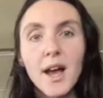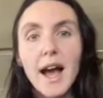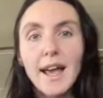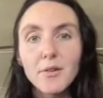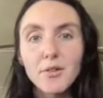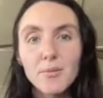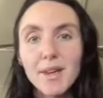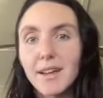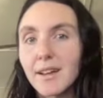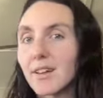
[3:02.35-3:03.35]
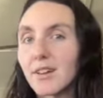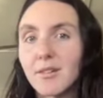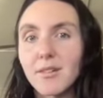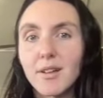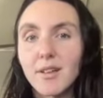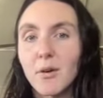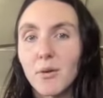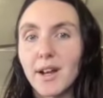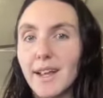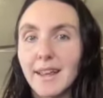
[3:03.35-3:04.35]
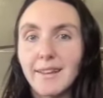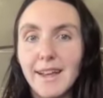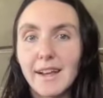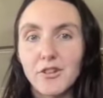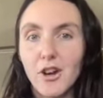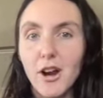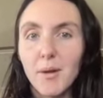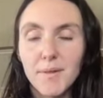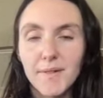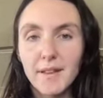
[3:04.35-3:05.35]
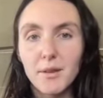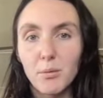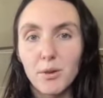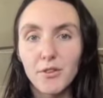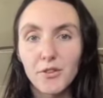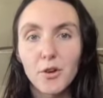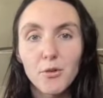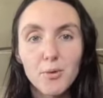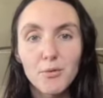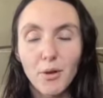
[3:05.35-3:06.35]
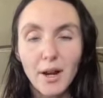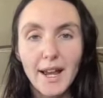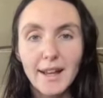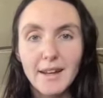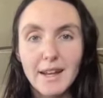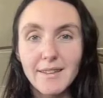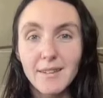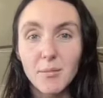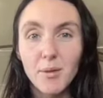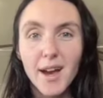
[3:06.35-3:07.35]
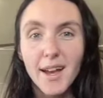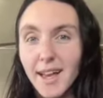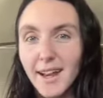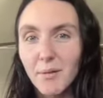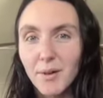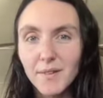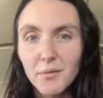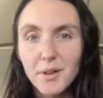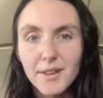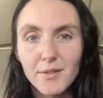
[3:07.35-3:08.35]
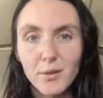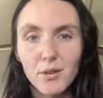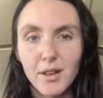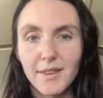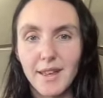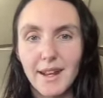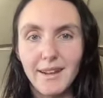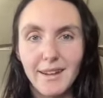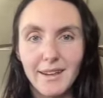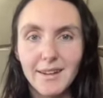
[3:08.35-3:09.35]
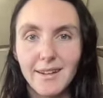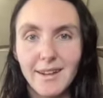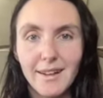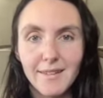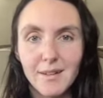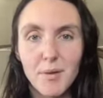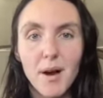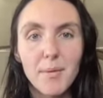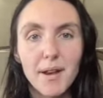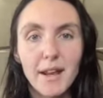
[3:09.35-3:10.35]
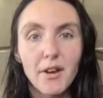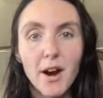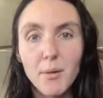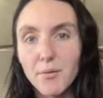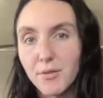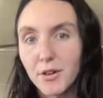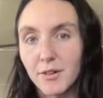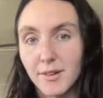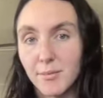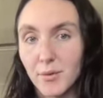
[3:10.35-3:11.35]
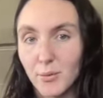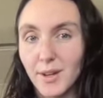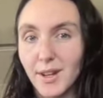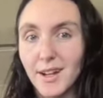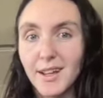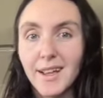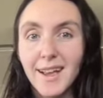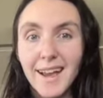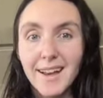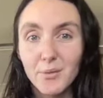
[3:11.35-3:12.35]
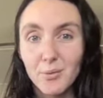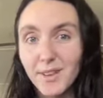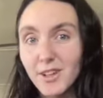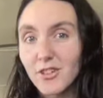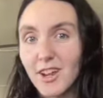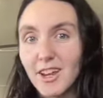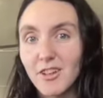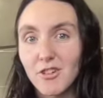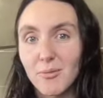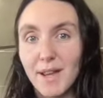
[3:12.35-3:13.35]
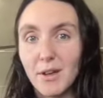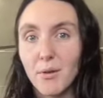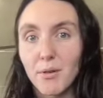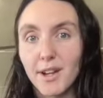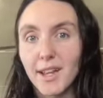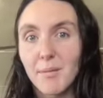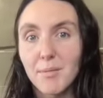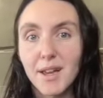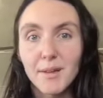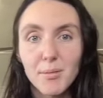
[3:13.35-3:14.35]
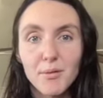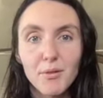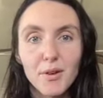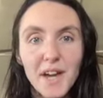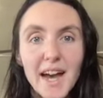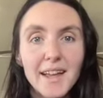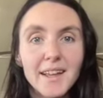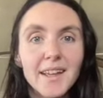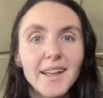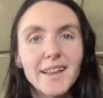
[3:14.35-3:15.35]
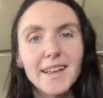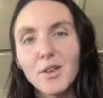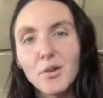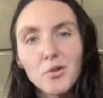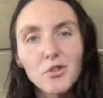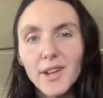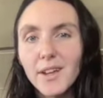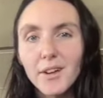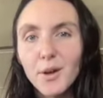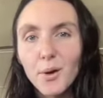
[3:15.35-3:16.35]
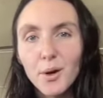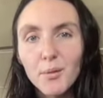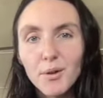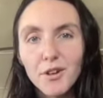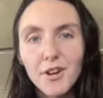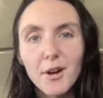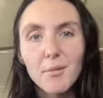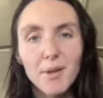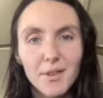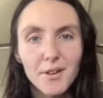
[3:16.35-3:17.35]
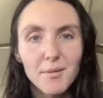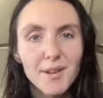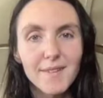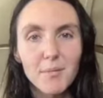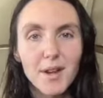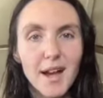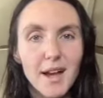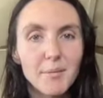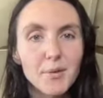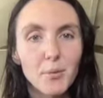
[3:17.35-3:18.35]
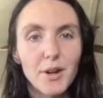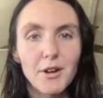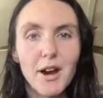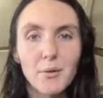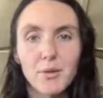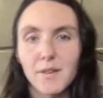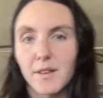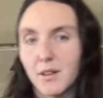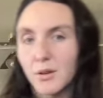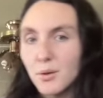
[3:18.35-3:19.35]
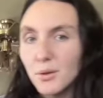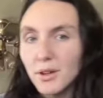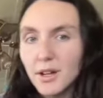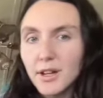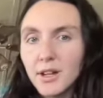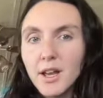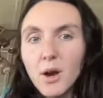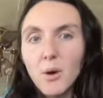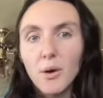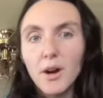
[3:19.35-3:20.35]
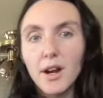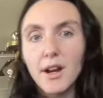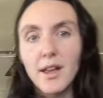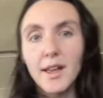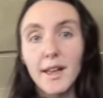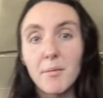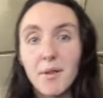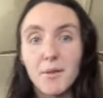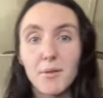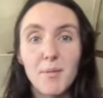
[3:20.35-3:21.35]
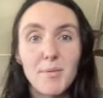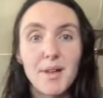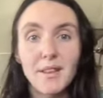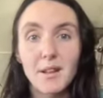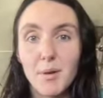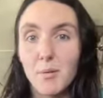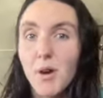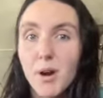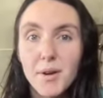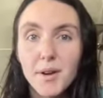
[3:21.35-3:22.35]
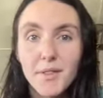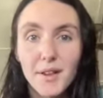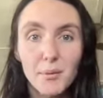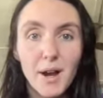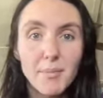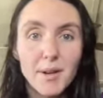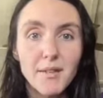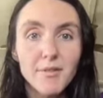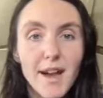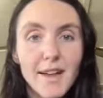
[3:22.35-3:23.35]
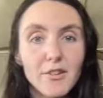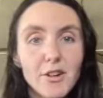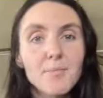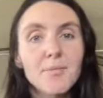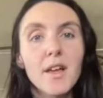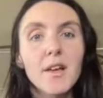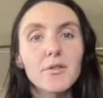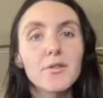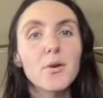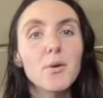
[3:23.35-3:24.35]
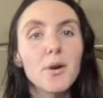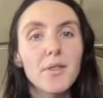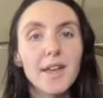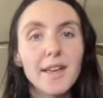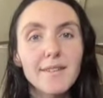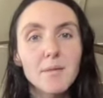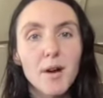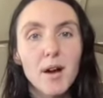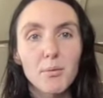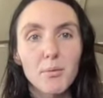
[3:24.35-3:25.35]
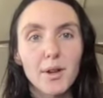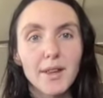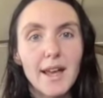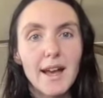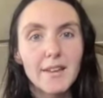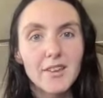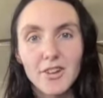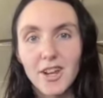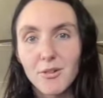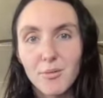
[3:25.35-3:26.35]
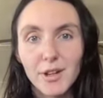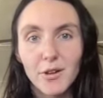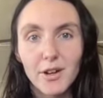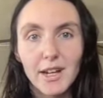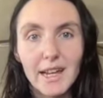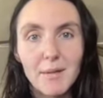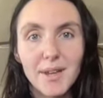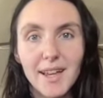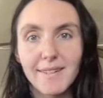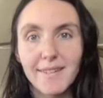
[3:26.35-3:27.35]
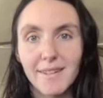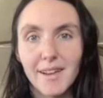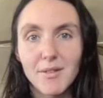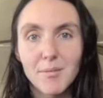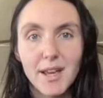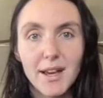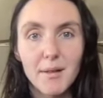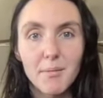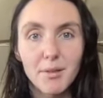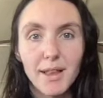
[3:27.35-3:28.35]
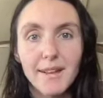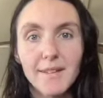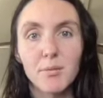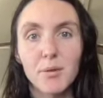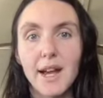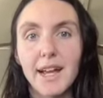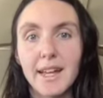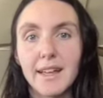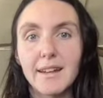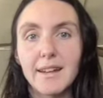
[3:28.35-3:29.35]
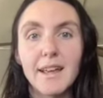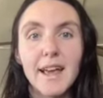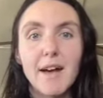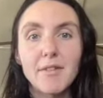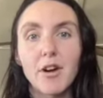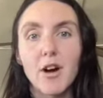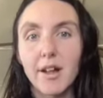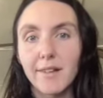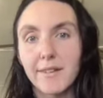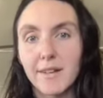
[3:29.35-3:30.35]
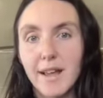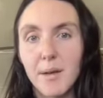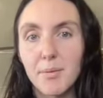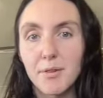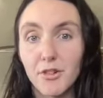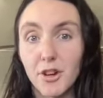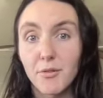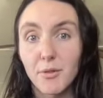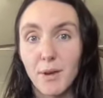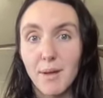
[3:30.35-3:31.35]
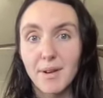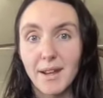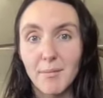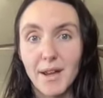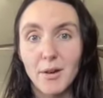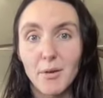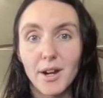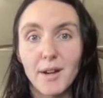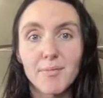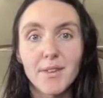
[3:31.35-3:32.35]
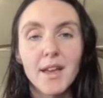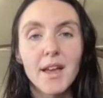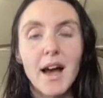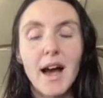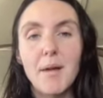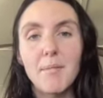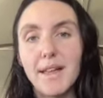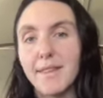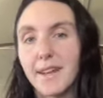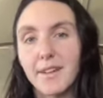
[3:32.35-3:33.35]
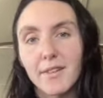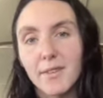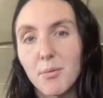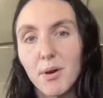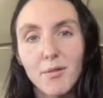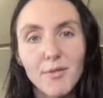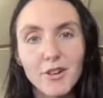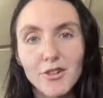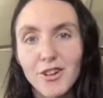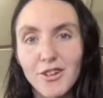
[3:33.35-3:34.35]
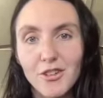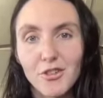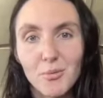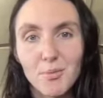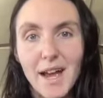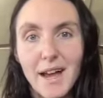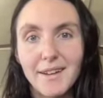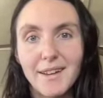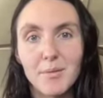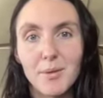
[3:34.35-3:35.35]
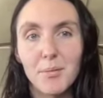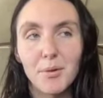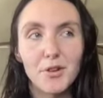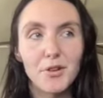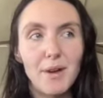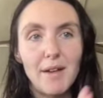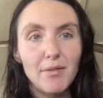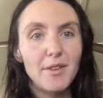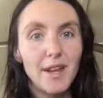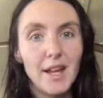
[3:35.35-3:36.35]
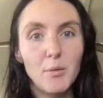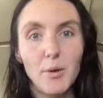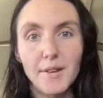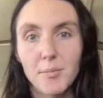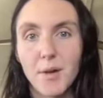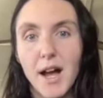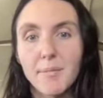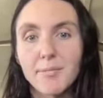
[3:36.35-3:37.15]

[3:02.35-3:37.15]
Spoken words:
I used to make yogurt in like a jar beside the wood stove before I had an Instant Pot, and I wasn't really sold on that I needed an Instant Pot, but I got one for Christmas one year, and it's really changed my yogurt game. Because before that, like, usually your yogurt would turn out, but there'd be sometimes when your house was a little cooler, or it was maybe a little bit warmer and things were happening faster. So the Instant Pot really has changed my yogurt game, because it's given me a place where I can have a constant temperature for ripening my yogurt. And then the boil function is just super handy to be able to do everything in one spot.